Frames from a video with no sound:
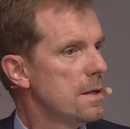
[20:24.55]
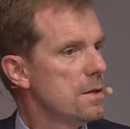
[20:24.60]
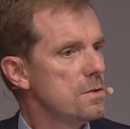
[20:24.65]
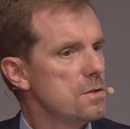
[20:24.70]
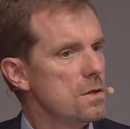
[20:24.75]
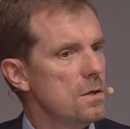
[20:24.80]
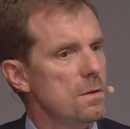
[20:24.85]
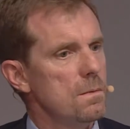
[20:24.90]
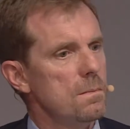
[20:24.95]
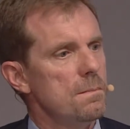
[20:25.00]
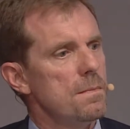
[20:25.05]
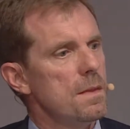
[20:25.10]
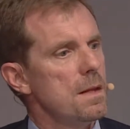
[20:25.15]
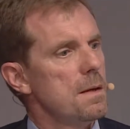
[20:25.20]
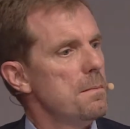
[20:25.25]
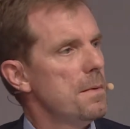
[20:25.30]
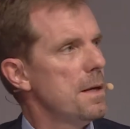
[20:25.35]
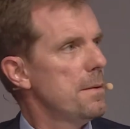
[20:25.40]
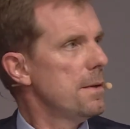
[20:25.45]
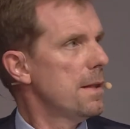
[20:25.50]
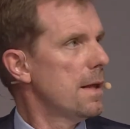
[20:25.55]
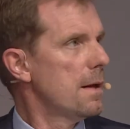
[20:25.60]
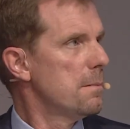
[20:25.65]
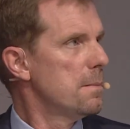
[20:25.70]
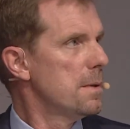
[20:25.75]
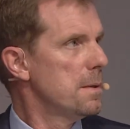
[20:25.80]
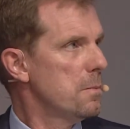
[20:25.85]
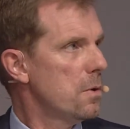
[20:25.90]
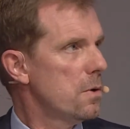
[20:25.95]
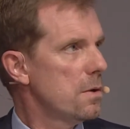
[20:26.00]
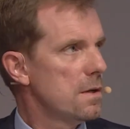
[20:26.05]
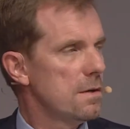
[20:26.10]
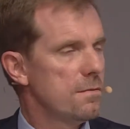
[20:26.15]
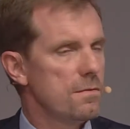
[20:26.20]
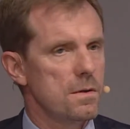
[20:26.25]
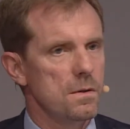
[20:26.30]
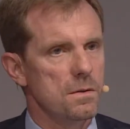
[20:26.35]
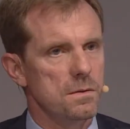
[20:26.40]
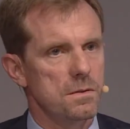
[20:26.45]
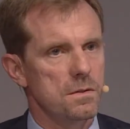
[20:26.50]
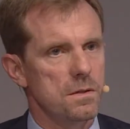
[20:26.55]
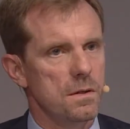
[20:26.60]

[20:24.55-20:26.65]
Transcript: so maybe that'll be more difficult.